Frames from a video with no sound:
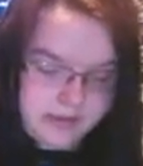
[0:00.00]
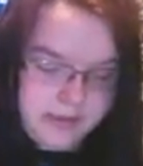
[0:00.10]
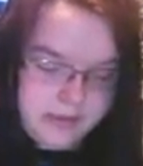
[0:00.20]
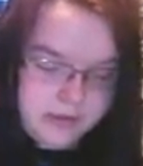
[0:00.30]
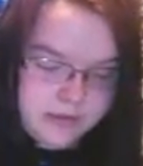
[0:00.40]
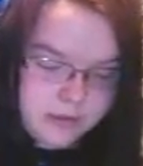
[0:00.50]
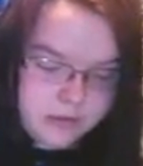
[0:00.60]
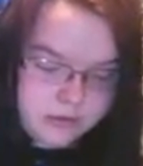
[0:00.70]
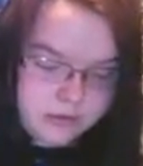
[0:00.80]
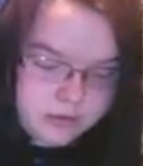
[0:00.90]
As an
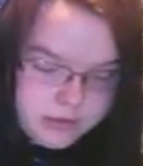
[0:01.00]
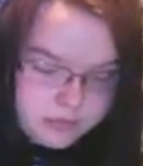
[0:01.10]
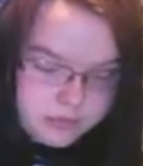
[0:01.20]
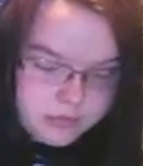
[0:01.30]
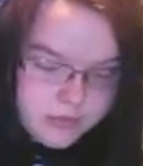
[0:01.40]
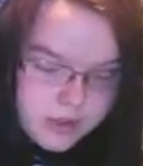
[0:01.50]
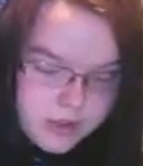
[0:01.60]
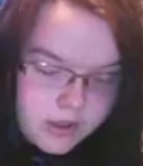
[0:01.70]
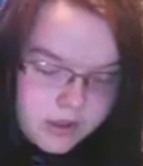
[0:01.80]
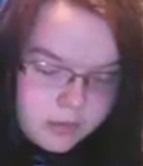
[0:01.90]
adult, Crane
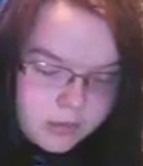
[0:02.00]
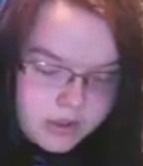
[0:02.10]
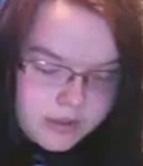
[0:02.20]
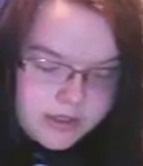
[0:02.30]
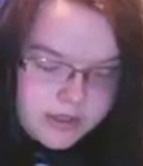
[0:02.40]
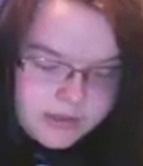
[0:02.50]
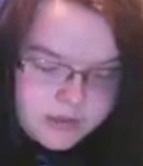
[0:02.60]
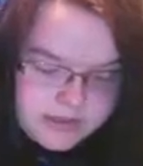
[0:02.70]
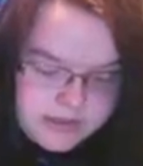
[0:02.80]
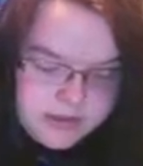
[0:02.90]
became an
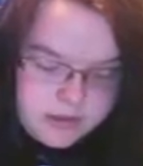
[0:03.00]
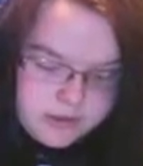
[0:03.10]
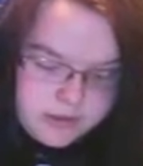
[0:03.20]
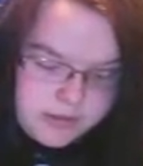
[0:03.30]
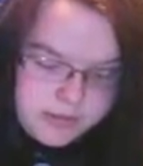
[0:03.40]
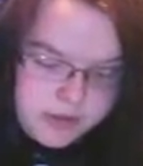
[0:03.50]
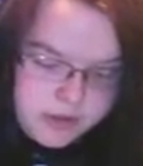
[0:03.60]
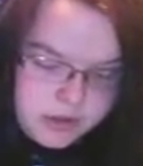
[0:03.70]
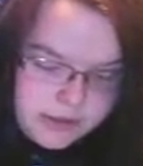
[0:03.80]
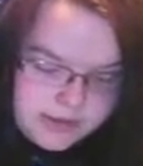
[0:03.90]
expert psychologist
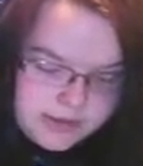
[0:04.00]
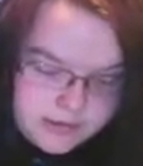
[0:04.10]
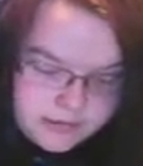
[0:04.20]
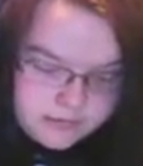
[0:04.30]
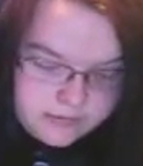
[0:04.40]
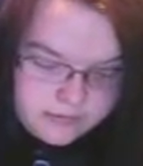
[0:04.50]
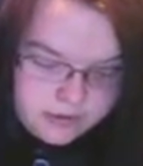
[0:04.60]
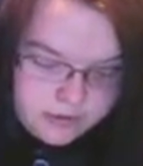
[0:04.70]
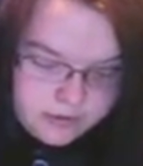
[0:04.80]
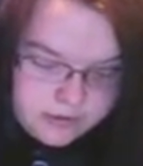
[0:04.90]
specializing in
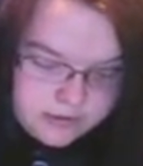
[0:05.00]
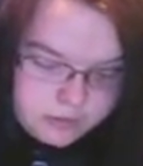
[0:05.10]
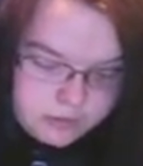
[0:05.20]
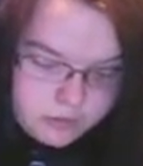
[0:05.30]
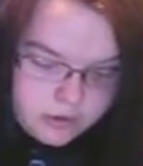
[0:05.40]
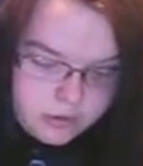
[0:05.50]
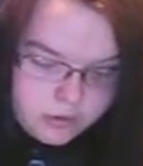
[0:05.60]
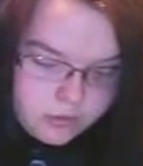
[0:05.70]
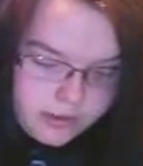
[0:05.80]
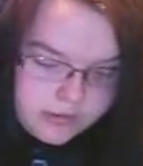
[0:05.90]
theory, also
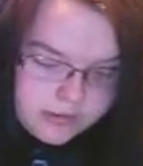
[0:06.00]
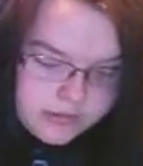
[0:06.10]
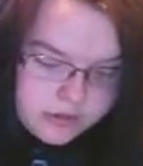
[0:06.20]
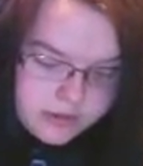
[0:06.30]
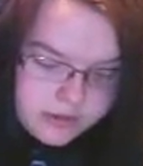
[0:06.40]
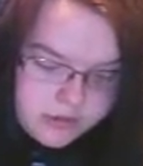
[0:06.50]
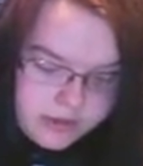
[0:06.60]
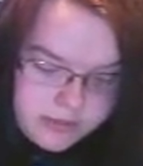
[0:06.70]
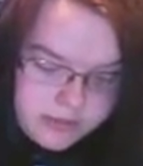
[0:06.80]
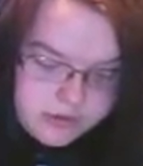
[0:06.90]
acquired some knowledge of
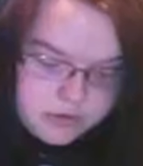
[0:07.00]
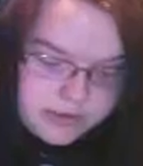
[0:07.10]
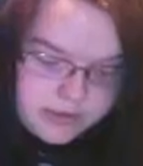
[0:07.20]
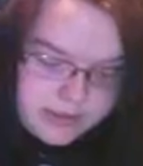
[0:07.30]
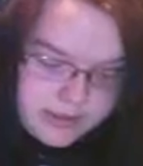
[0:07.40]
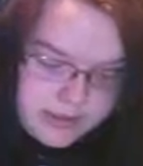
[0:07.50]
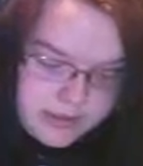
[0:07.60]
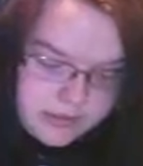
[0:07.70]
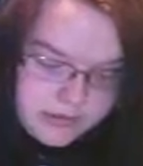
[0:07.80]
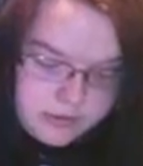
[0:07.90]
chemistry, studying
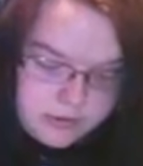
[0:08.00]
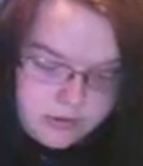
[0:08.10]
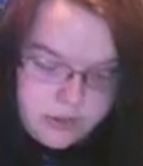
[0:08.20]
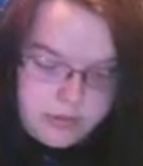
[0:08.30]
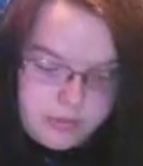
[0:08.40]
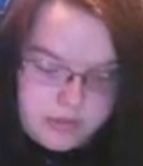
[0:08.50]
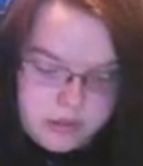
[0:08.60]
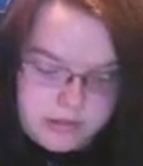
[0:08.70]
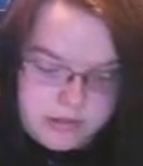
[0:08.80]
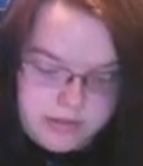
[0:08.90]
how certain
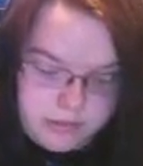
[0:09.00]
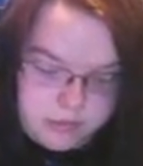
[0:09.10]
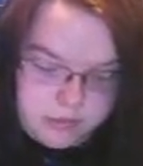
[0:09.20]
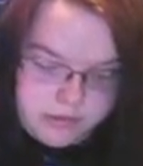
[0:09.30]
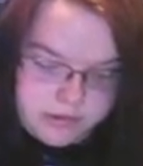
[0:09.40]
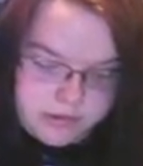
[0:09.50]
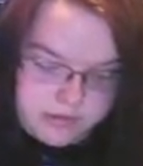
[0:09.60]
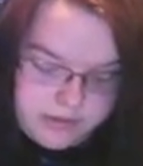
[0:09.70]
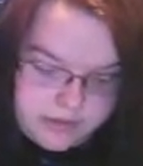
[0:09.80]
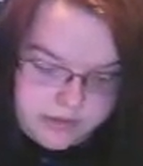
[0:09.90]
combinations of chemicals could
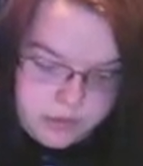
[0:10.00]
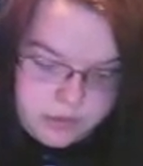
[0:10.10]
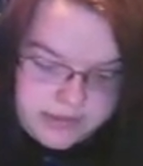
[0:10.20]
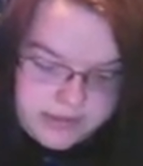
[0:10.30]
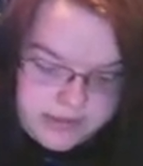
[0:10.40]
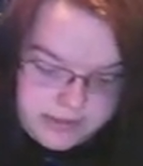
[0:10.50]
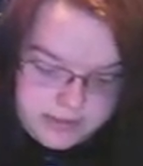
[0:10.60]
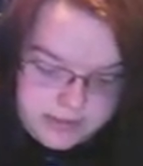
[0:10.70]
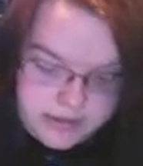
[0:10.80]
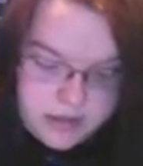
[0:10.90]
affect the human
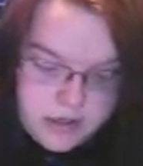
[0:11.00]
psyche.